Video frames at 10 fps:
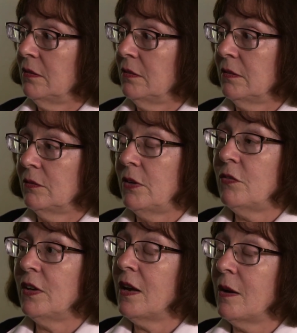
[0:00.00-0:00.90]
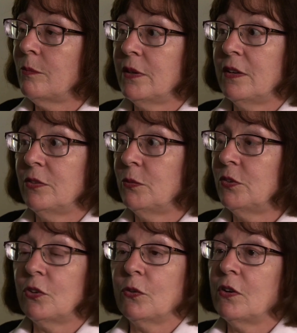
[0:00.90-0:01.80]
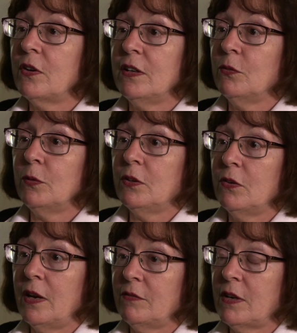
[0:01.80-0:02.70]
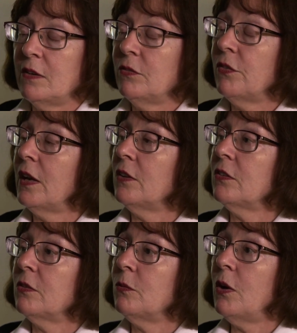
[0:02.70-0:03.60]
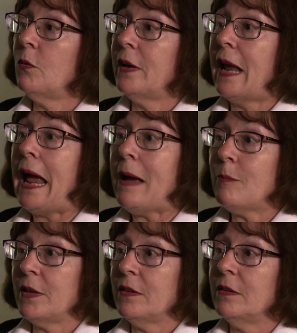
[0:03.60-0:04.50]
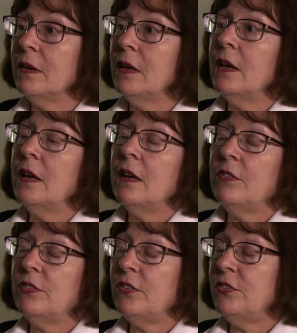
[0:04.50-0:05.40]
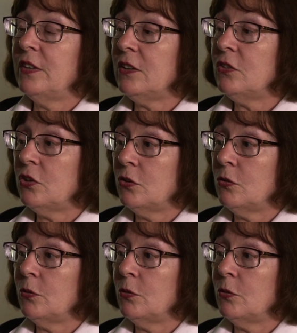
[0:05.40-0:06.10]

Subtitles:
revving up and I said, what's going on here? We don't have night flights. Well, what happened is this E2